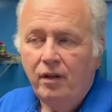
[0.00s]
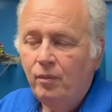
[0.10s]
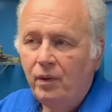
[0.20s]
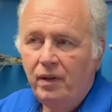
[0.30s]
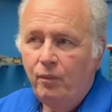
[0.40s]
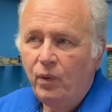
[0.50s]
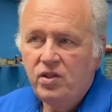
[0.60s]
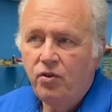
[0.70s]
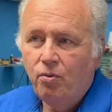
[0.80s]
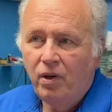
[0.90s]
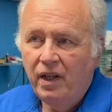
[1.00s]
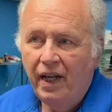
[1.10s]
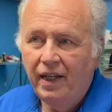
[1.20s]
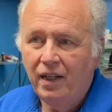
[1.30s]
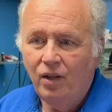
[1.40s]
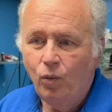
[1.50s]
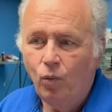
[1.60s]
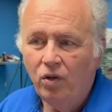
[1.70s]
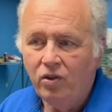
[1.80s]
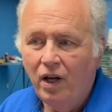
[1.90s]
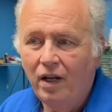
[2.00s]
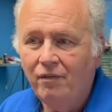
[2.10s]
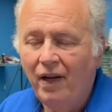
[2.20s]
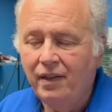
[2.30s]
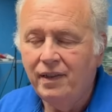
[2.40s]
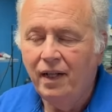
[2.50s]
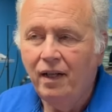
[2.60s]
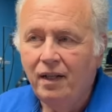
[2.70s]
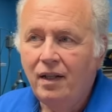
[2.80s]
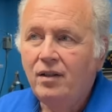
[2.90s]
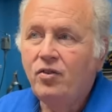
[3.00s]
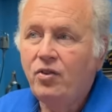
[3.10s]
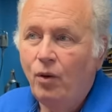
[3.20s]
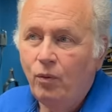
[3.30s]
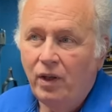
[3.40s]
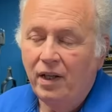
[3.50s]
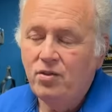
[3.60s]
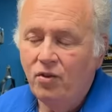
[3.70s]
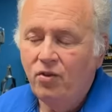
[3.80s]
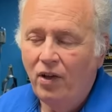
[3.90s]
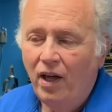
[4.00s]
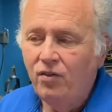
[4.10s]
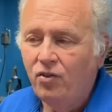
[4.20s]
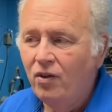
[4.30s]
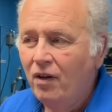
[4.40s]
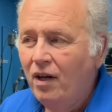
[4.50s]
when the witches run naked in the woods kind of idea. So legend says.